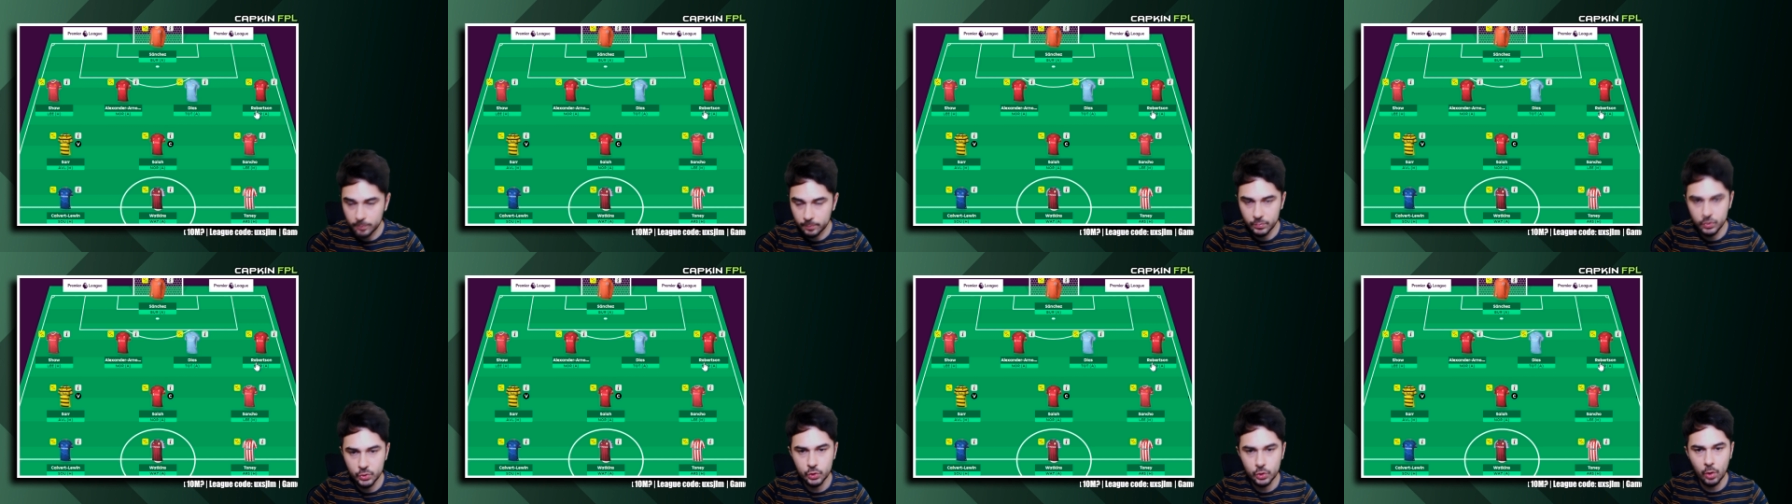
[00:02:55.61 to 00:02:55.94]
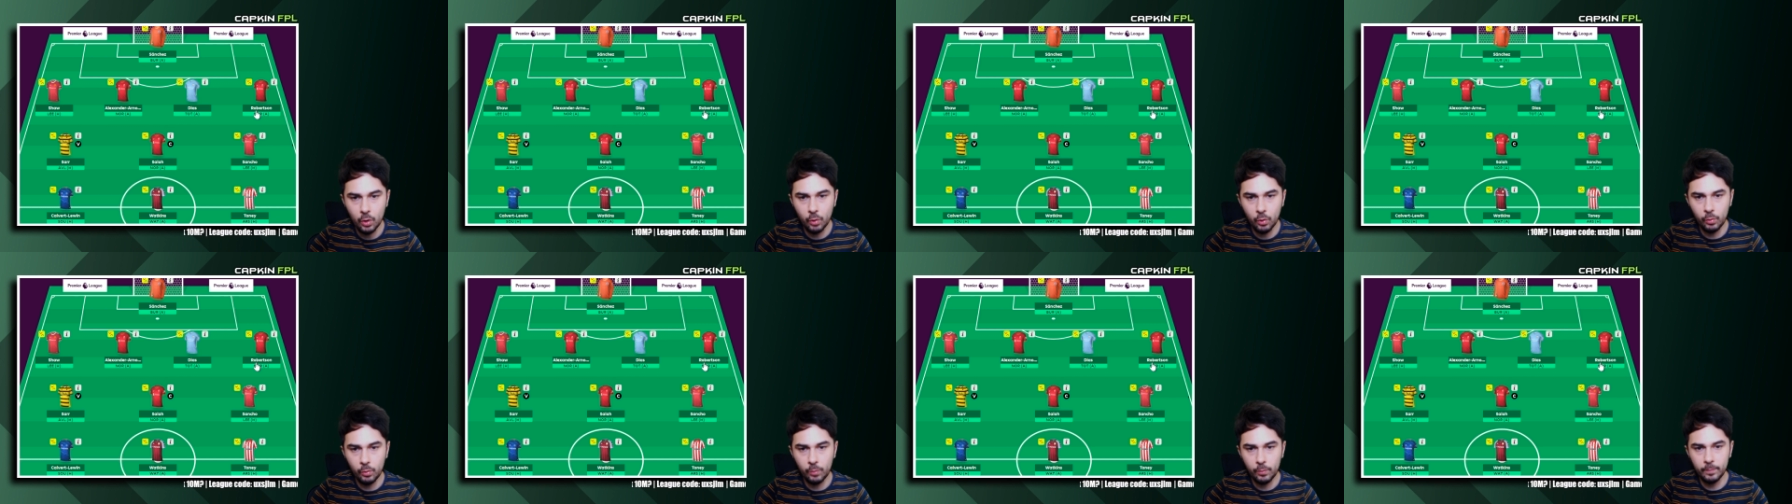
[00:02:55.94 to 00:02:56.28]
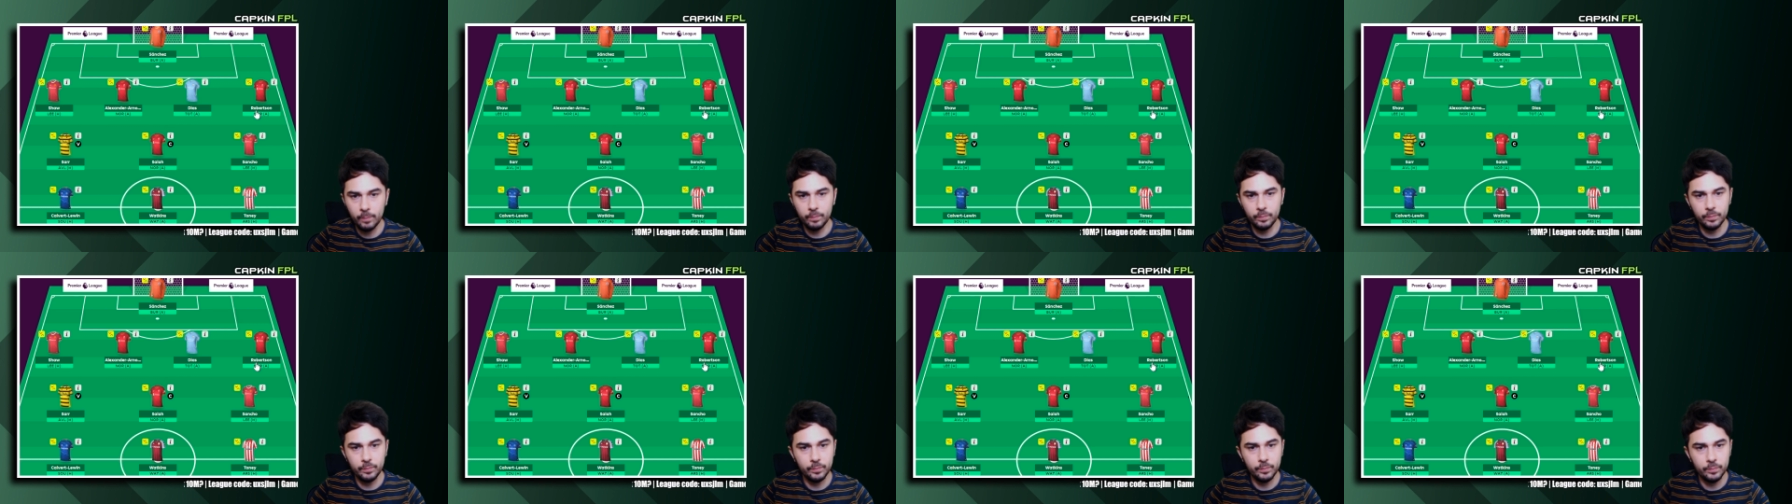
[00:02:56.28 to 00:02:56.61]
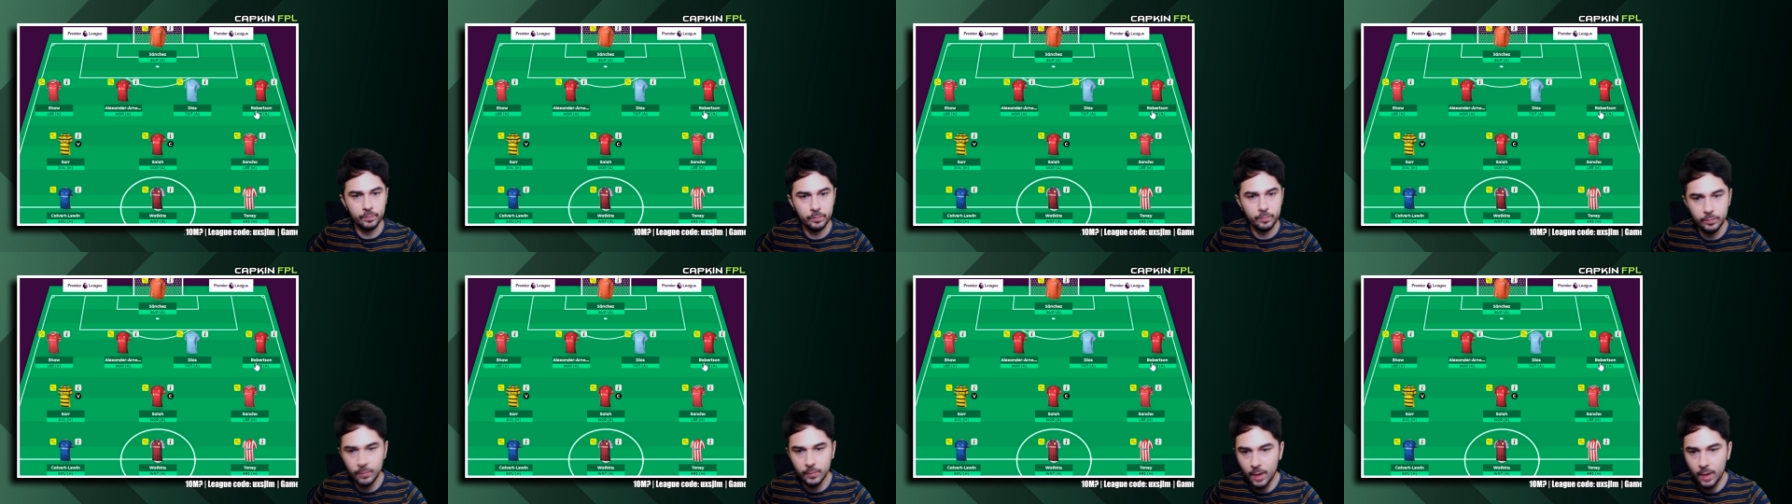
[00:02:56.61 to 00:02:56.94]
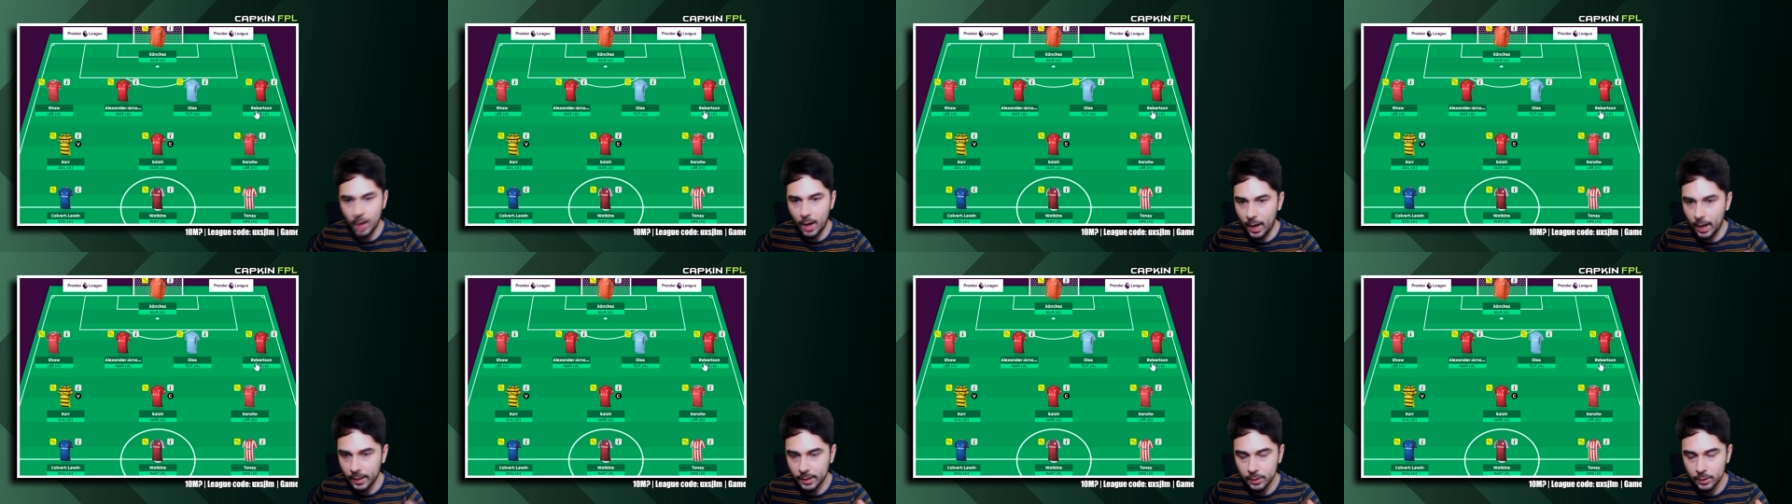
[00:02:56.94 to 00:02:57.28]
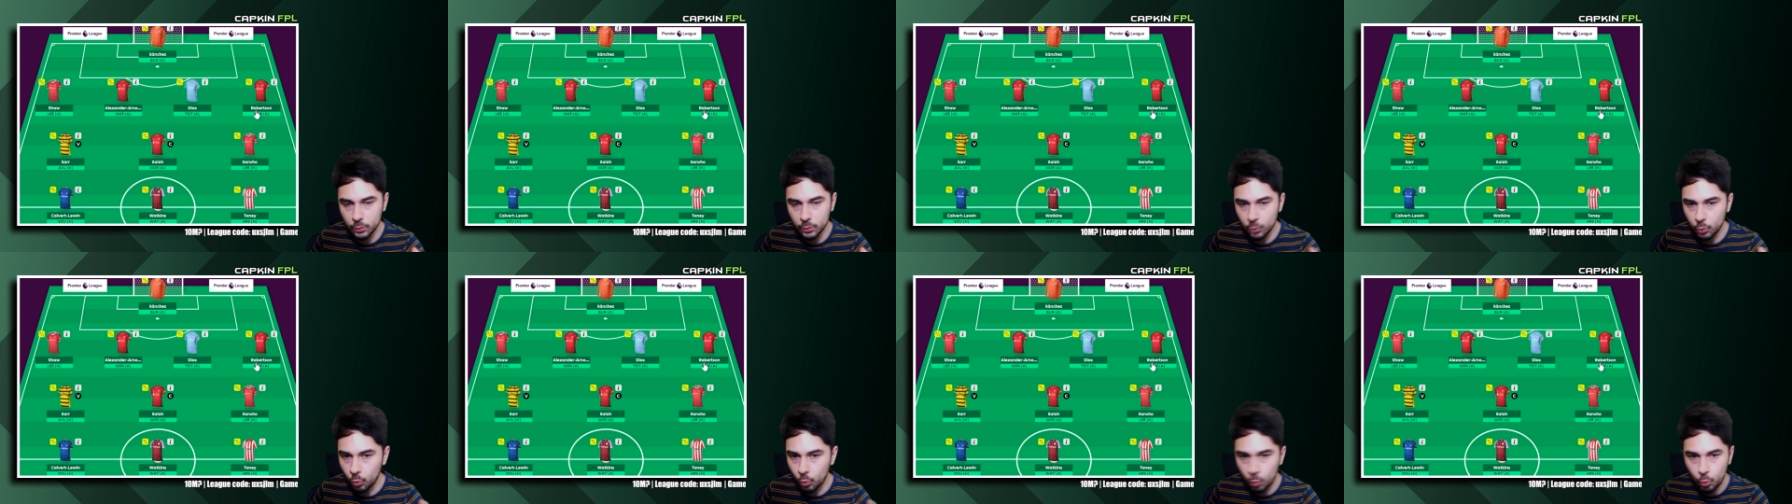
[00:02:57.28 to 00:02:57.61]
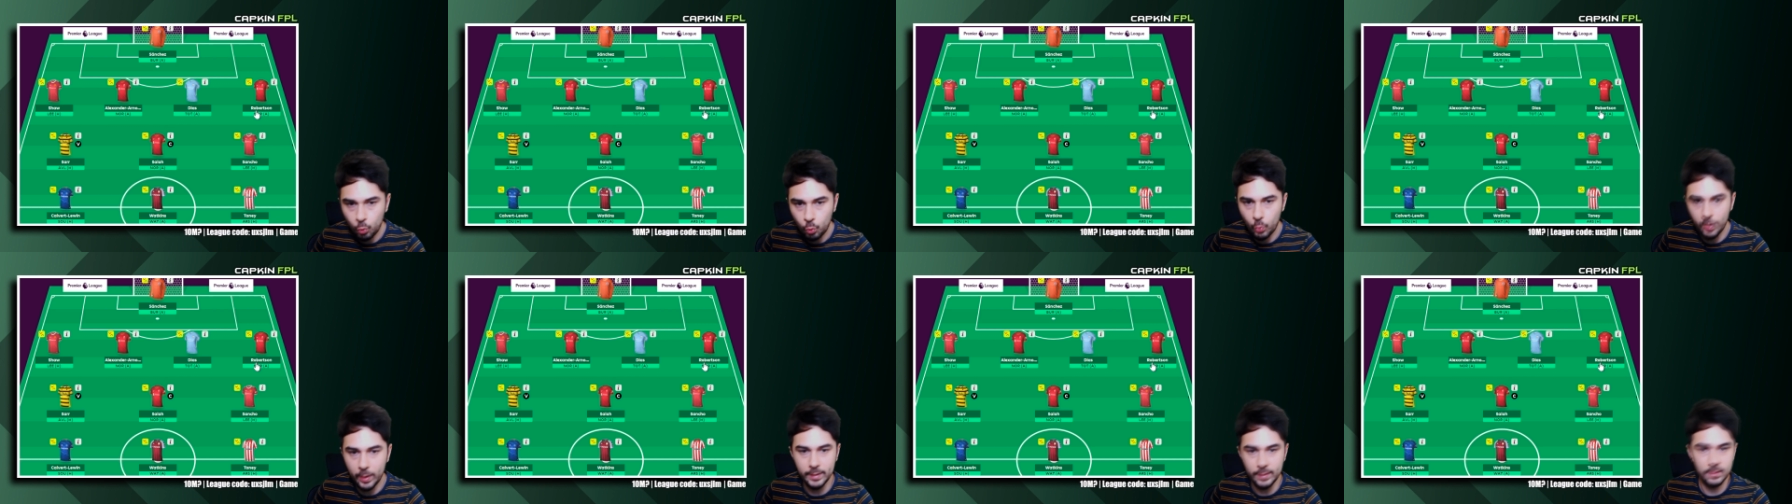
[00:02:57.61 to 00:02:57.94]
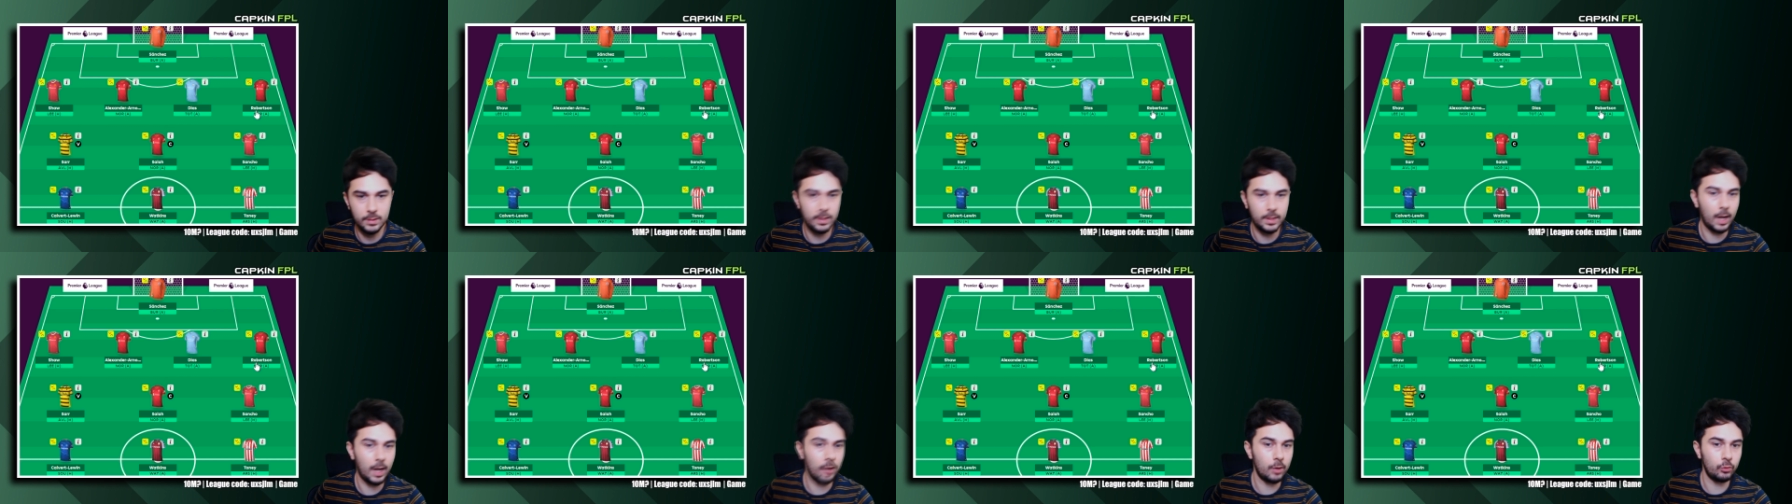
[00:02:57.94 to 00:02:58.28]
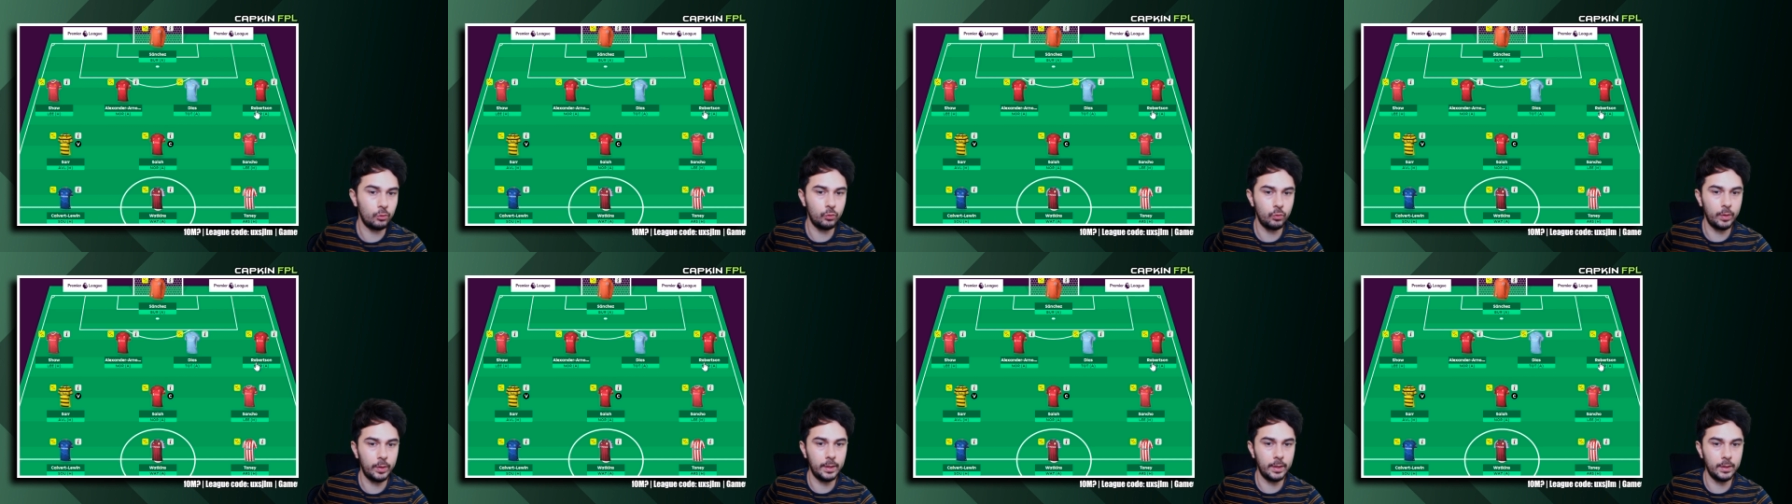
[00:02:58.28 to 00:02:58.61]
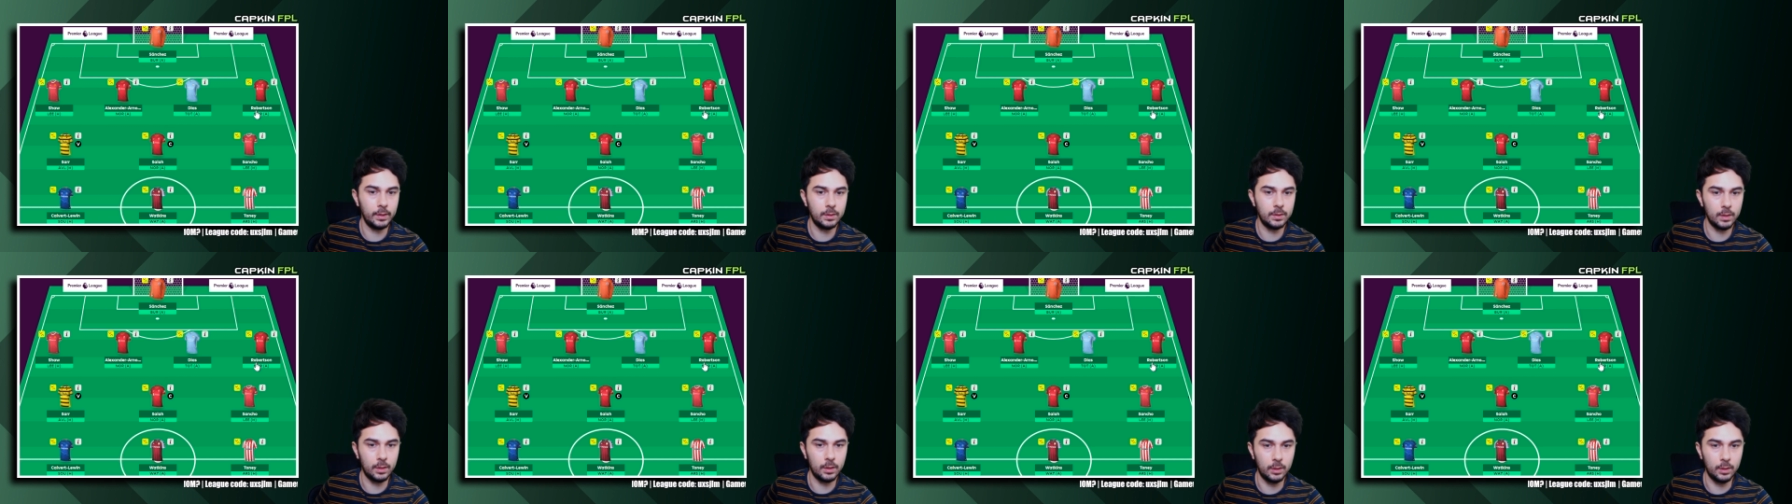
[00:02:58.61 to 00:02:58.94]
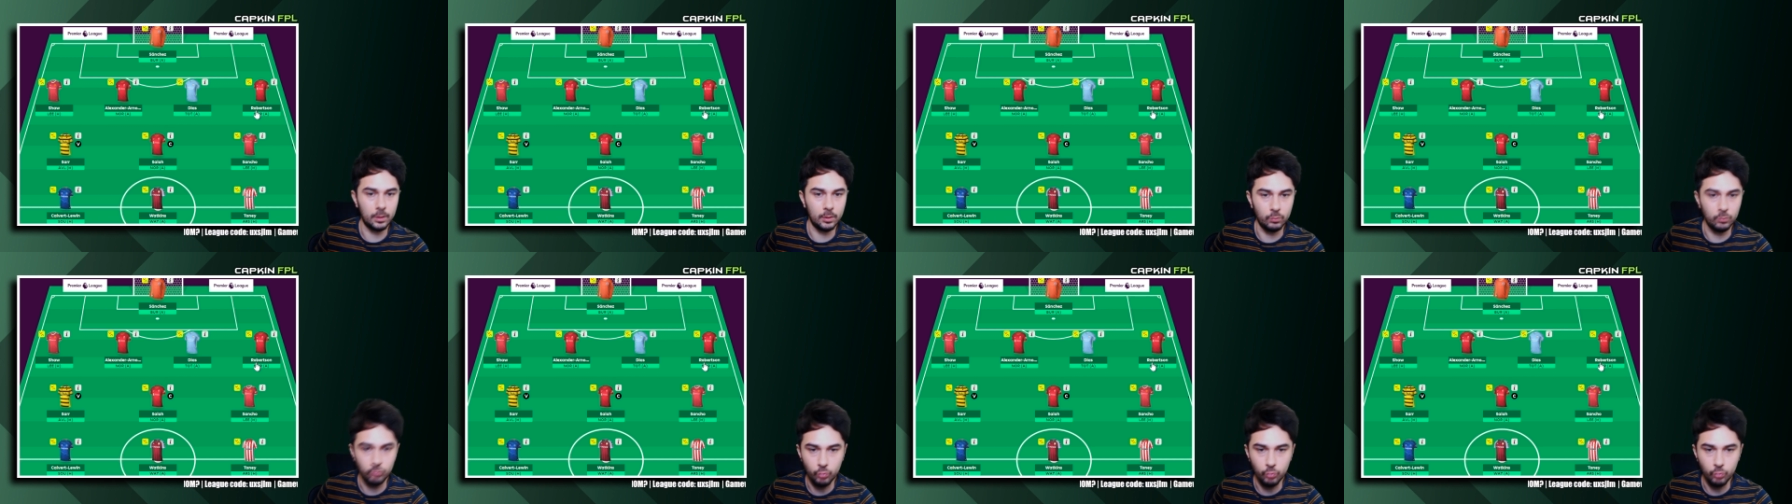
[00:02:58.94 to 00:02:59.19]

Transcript: So I can always downgrade um,